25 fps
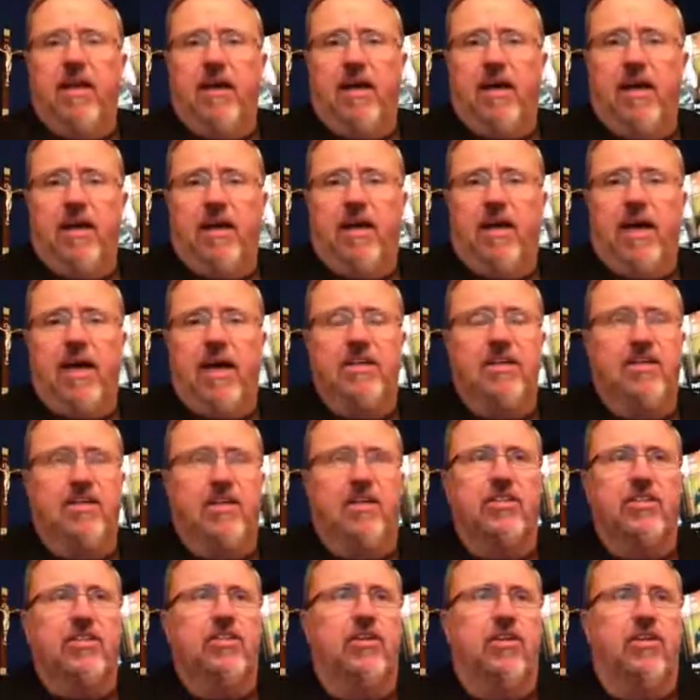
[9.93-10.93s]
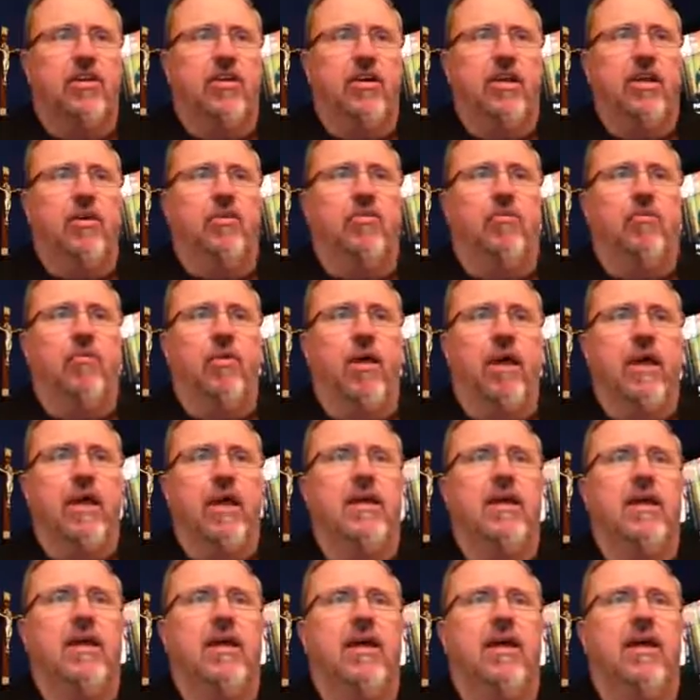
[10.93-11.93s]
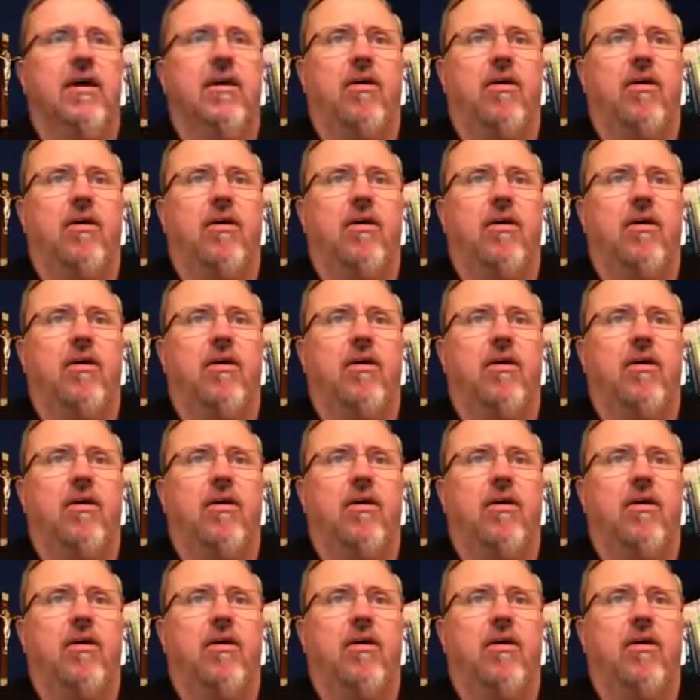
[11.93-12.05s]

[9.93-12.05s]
Uh, I just heard it read